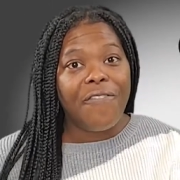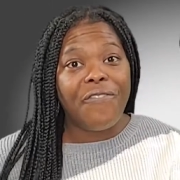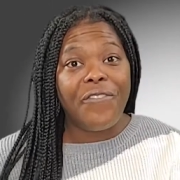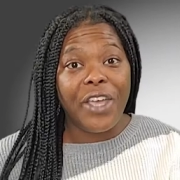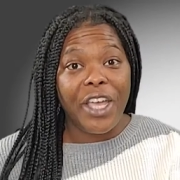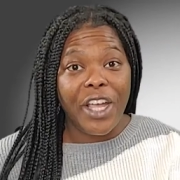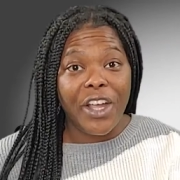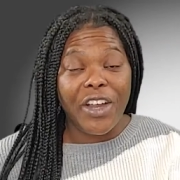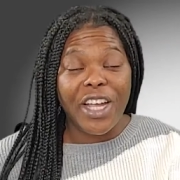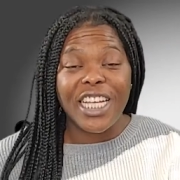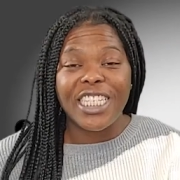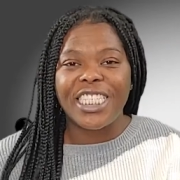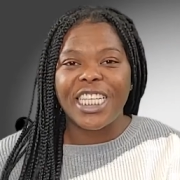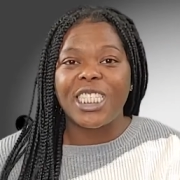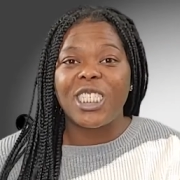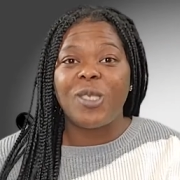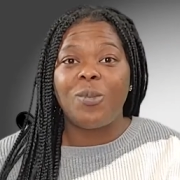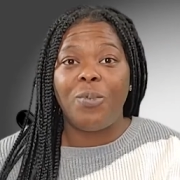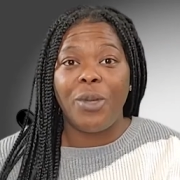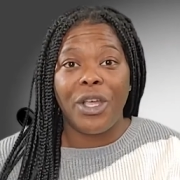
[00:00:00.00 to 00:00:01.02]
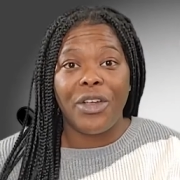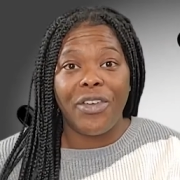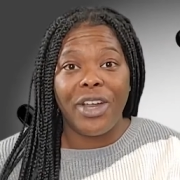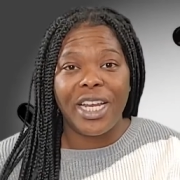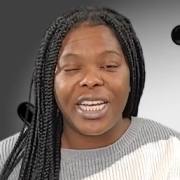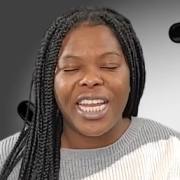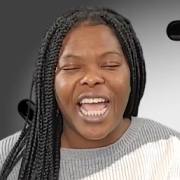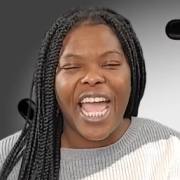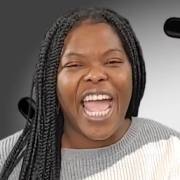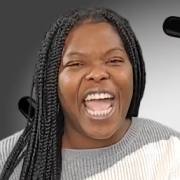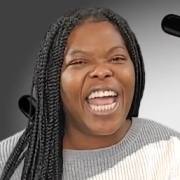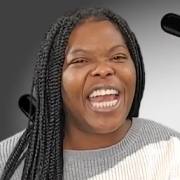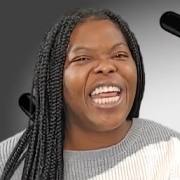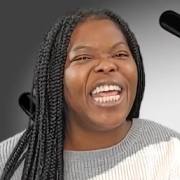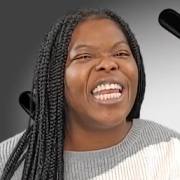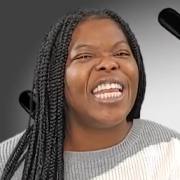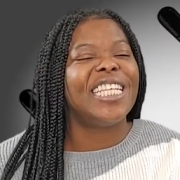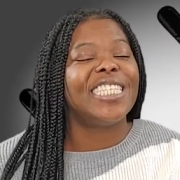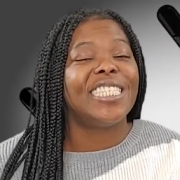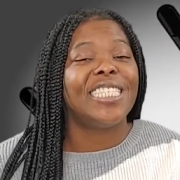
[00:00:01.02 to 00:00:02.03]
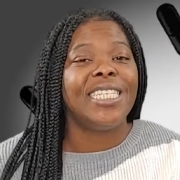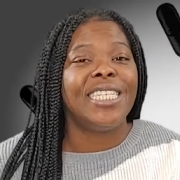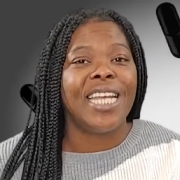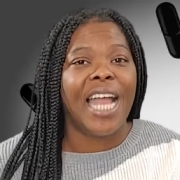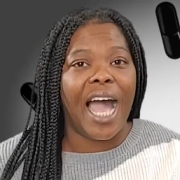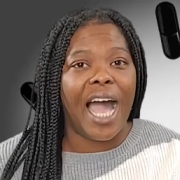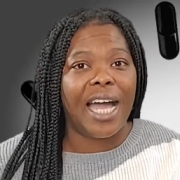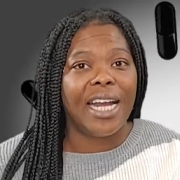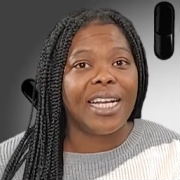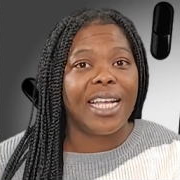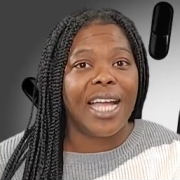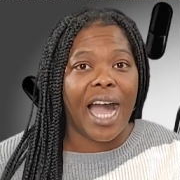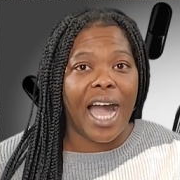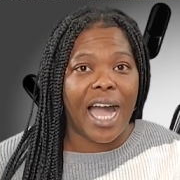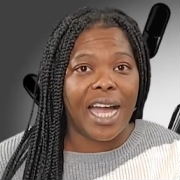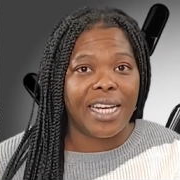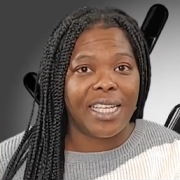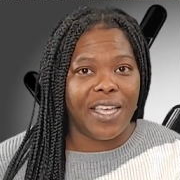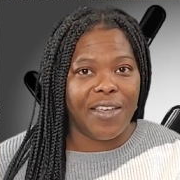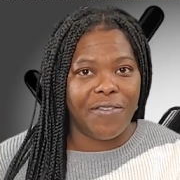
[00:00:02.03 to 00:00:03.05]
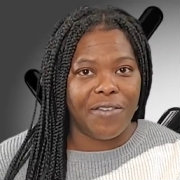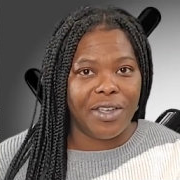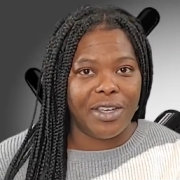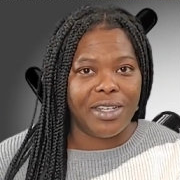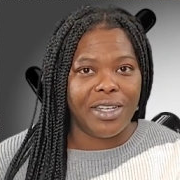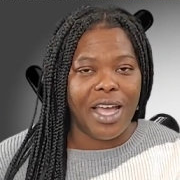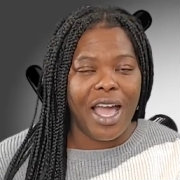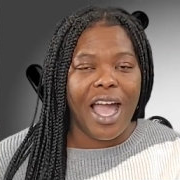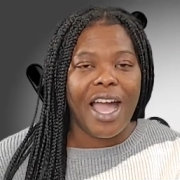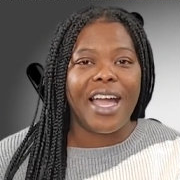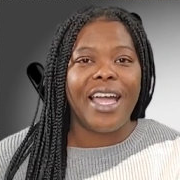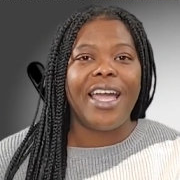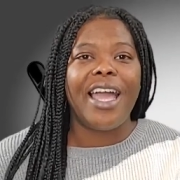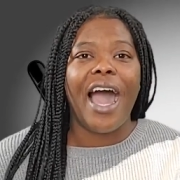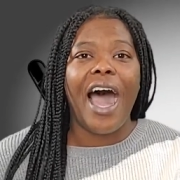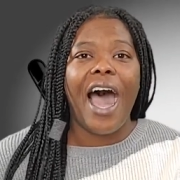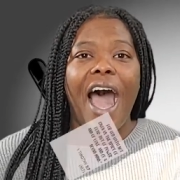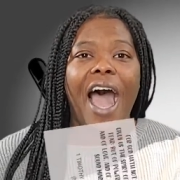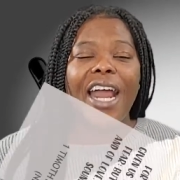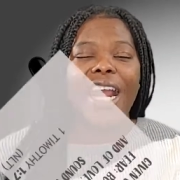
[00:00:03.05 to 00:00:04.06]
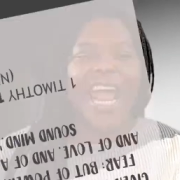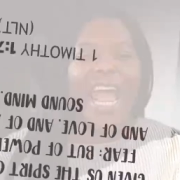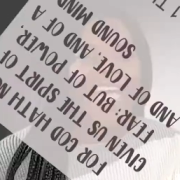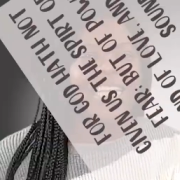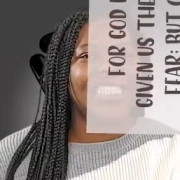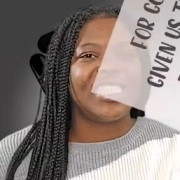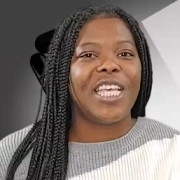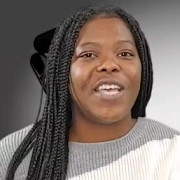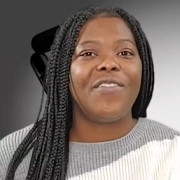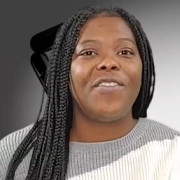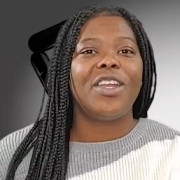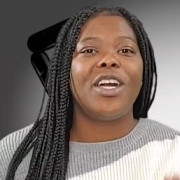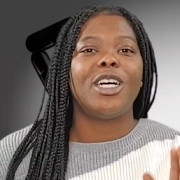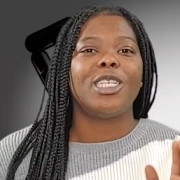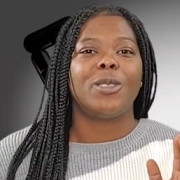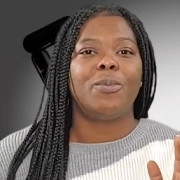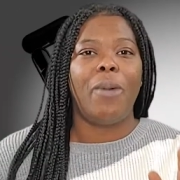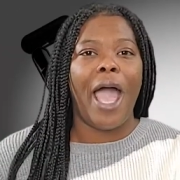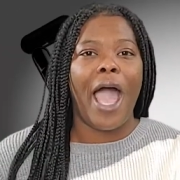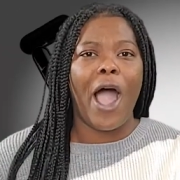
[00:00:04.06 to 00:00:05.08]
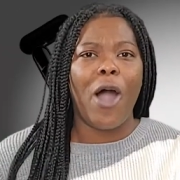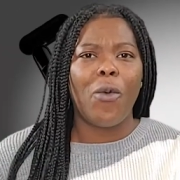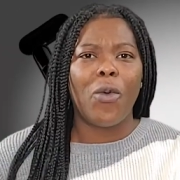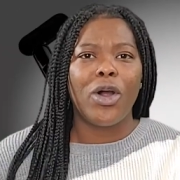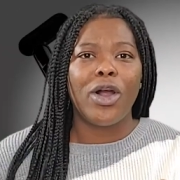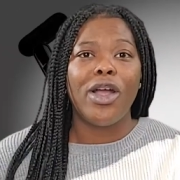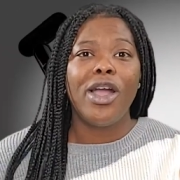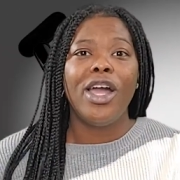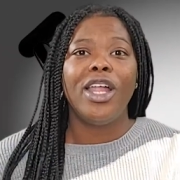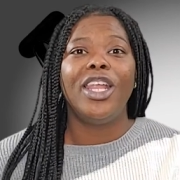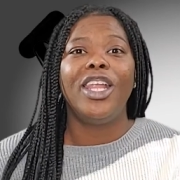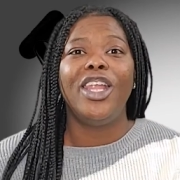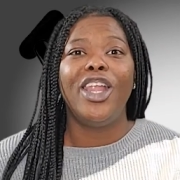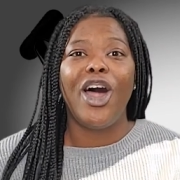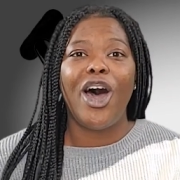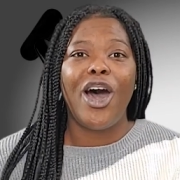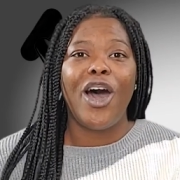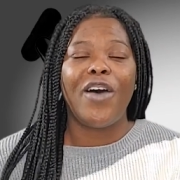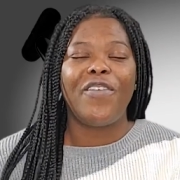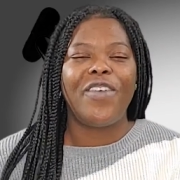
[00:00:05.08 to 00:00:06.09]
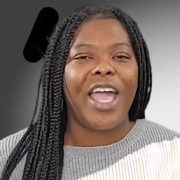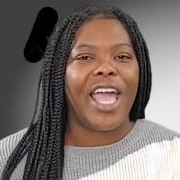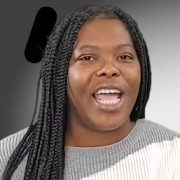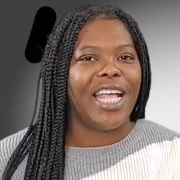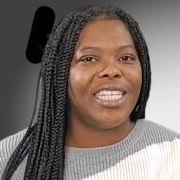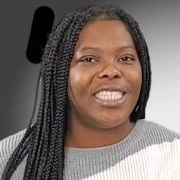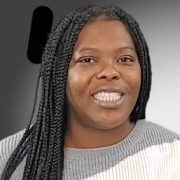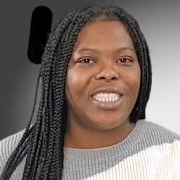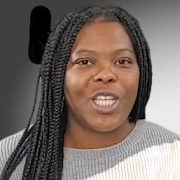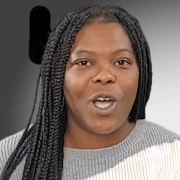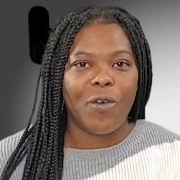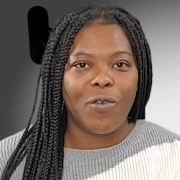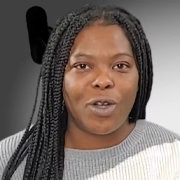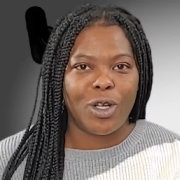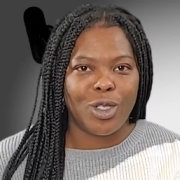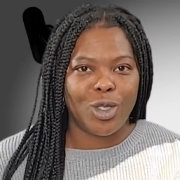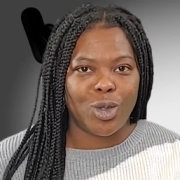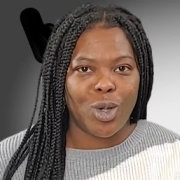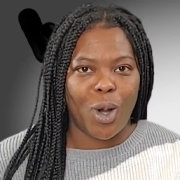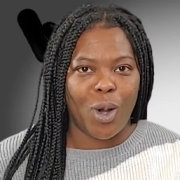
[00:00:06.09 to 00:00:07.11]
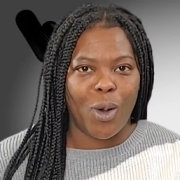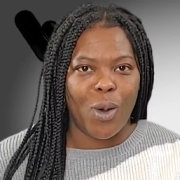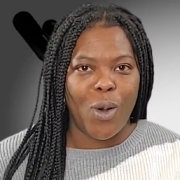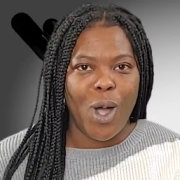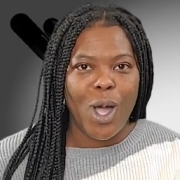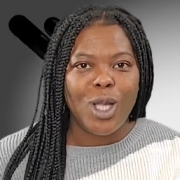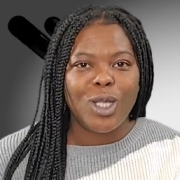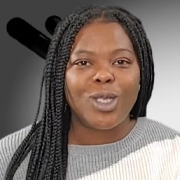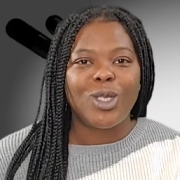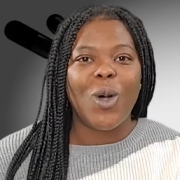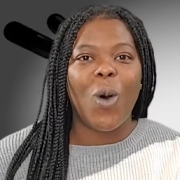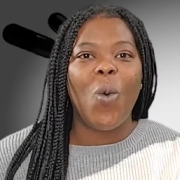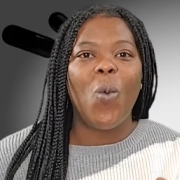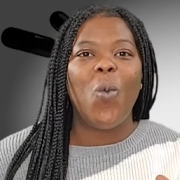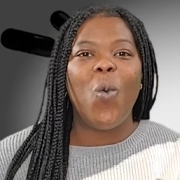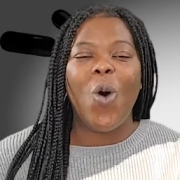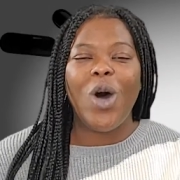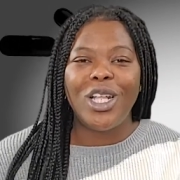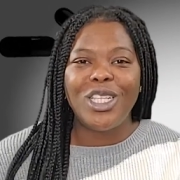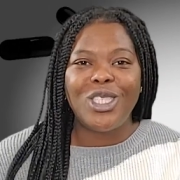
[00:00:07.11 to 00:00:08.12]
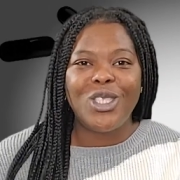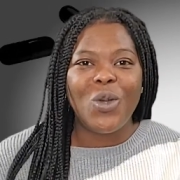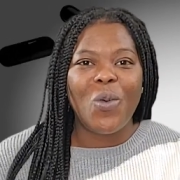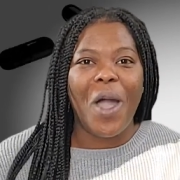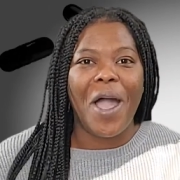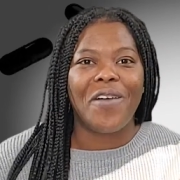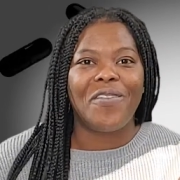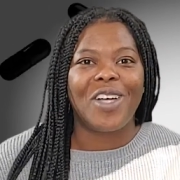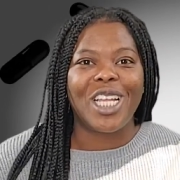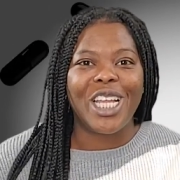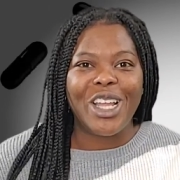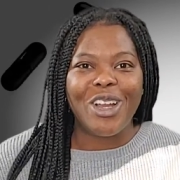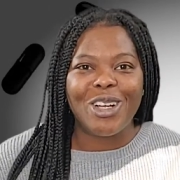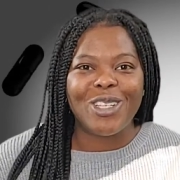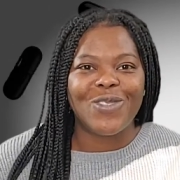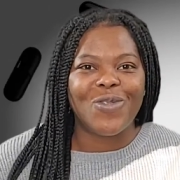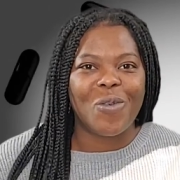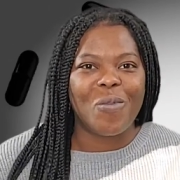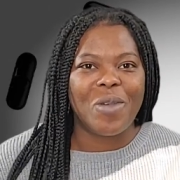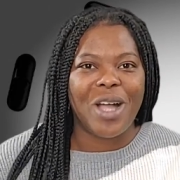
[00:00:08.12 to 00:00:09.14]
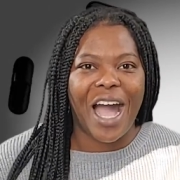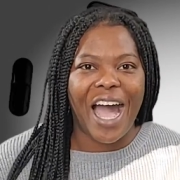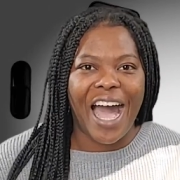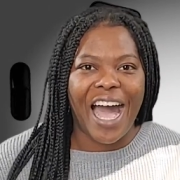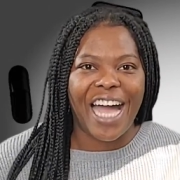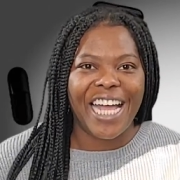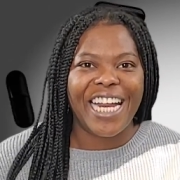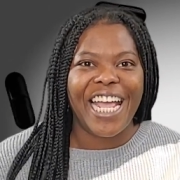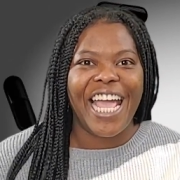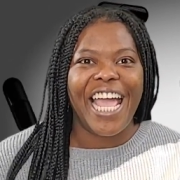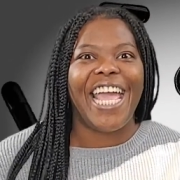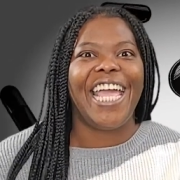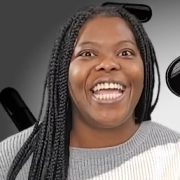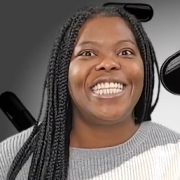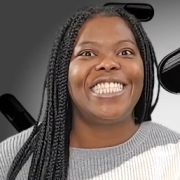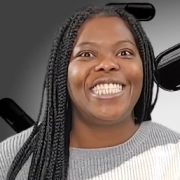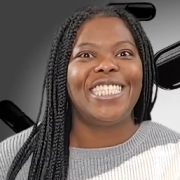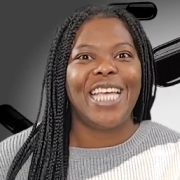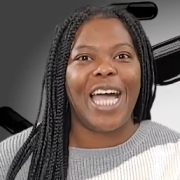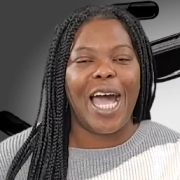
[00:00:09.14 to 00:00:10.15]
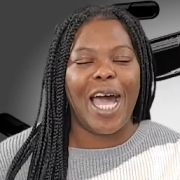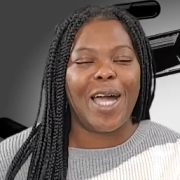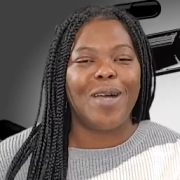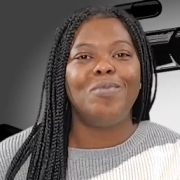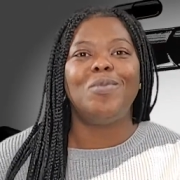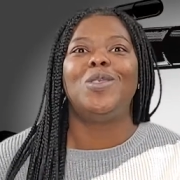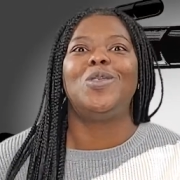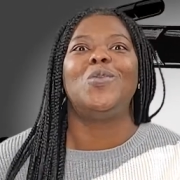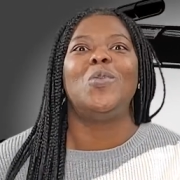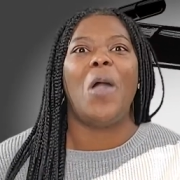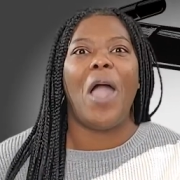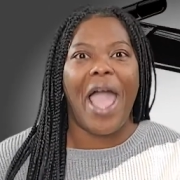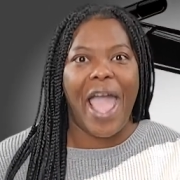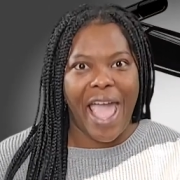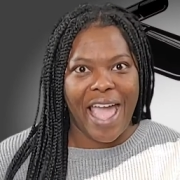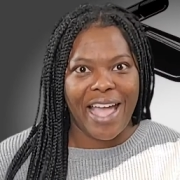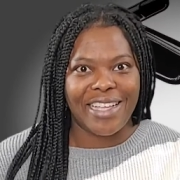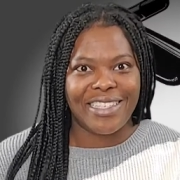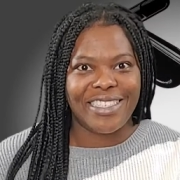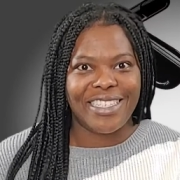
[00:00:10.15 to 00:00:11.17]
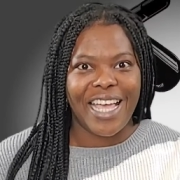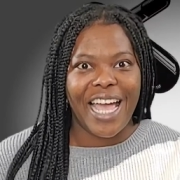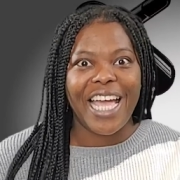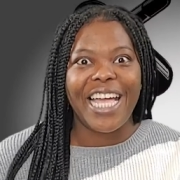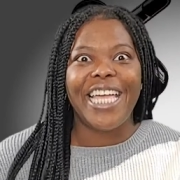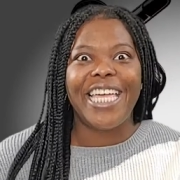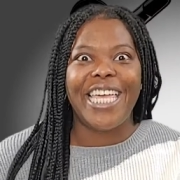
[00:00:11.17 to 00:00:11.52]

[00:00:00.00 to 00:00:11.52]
Fear is a spirit and it is not God given. God has given us power, love, and self control. So once you have clearance from God, it's time to act.